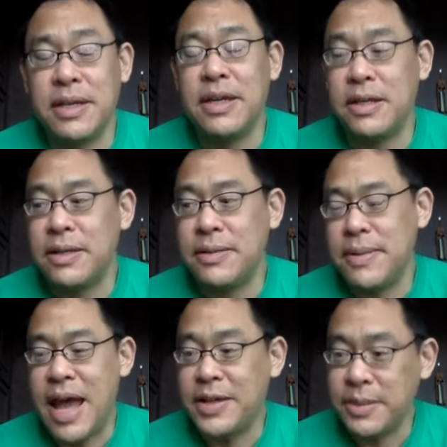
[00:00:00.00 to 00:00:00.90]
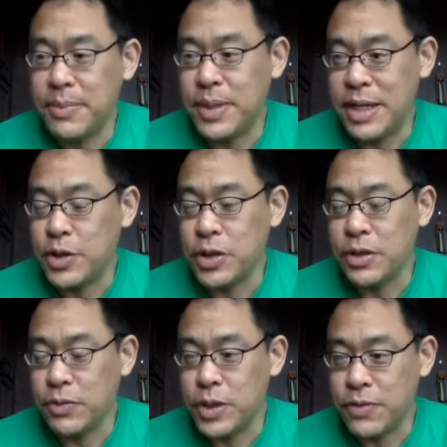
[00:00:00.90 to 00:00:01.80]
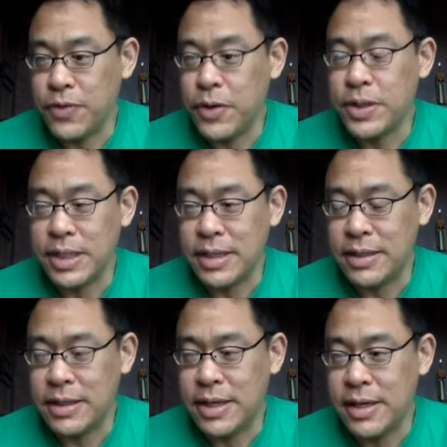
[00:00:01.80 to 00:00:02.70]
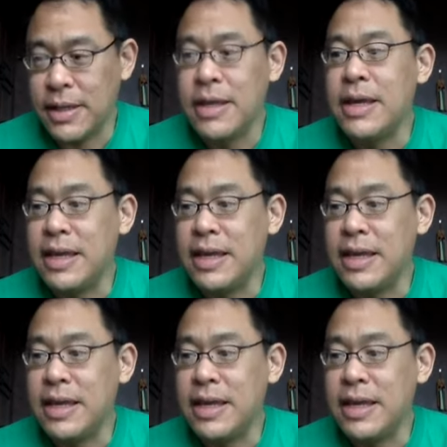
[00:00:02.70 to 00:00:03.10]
kid has some potential and we should focus on this kid,